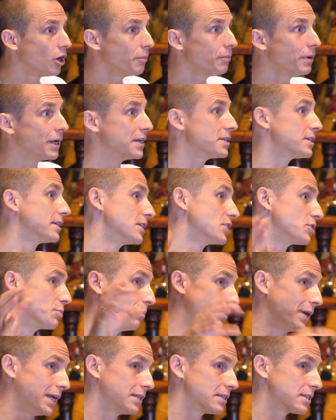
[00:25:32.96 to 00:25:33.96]
has in its
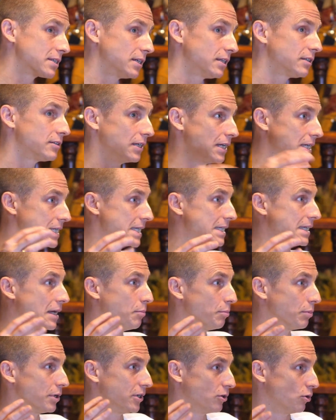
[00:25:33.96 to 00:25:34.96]
main city
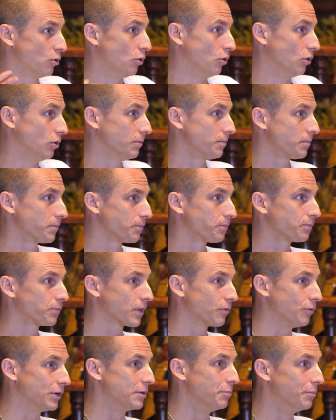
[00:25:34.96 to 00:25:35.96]
assembly hall,
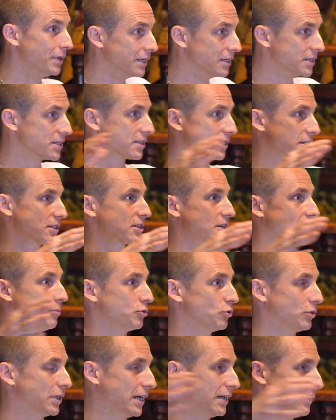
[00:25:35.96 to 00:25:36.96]
where the ministers come
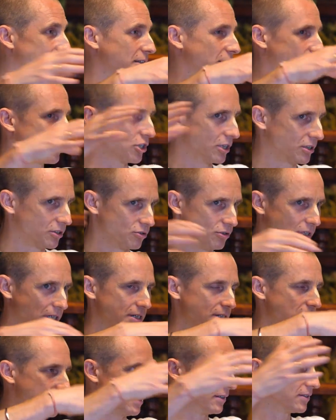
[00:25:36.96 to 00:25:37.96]
together, the
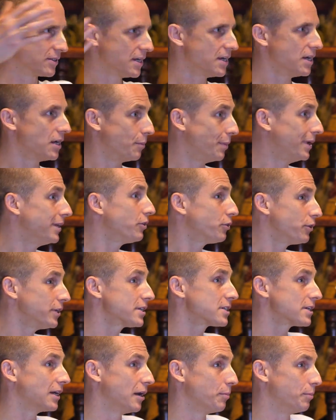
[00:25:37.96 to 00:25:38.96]
kshatriyas, and many
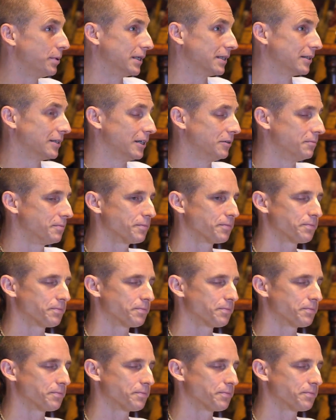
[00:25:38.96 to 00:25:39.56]
things are happening there.